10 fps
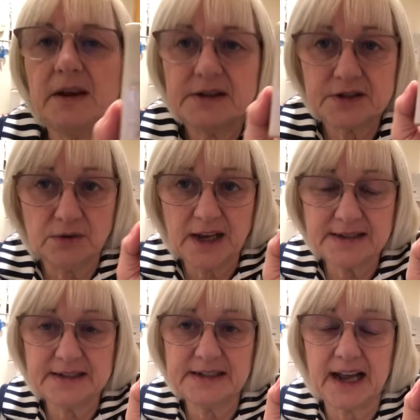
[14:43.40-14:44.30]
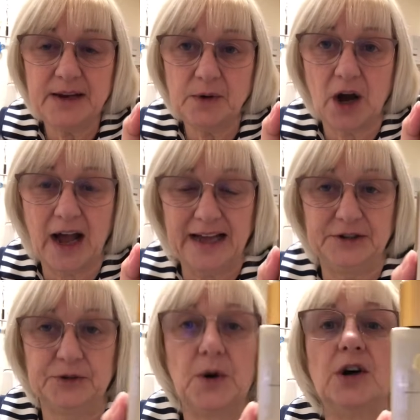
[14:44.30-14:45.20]
So yesterday we got a
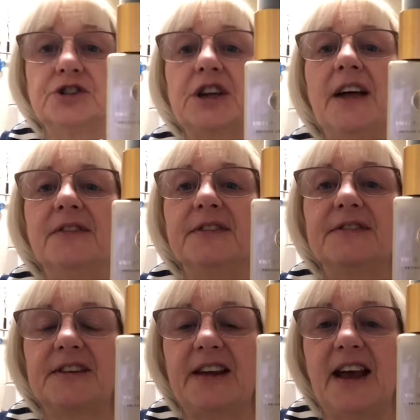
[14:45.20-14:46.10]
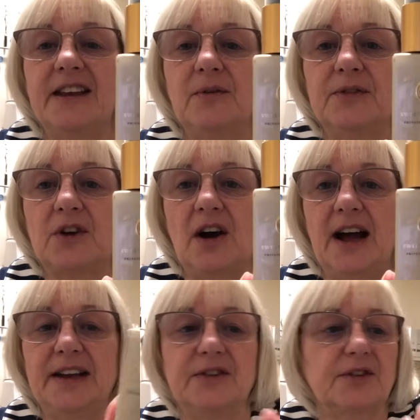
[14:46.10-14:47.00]
hand wash and today we've got a
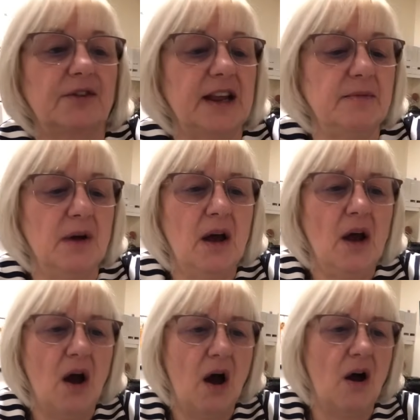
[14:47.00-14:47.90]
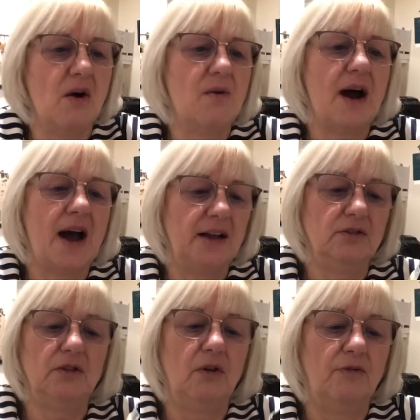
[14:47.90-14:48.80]
hand cream. Oh, I
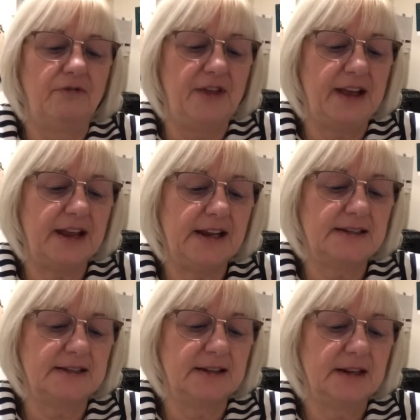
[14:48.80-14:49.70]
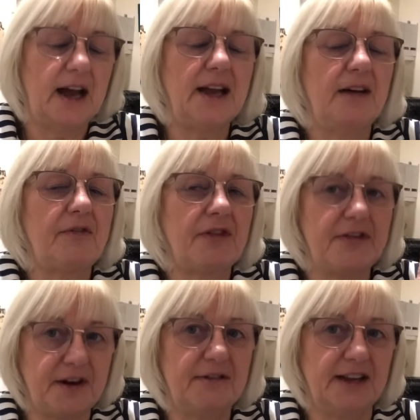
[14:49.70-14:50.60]
love these. I have
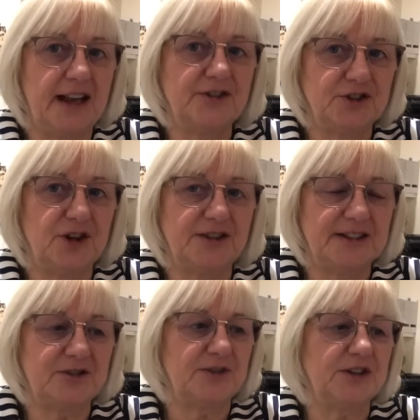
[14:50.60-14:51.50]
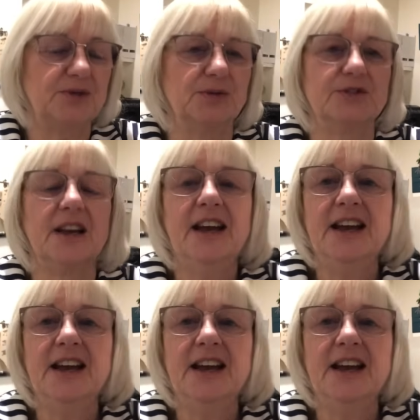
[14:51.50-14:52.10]
thoroughly enjoyed this rituals.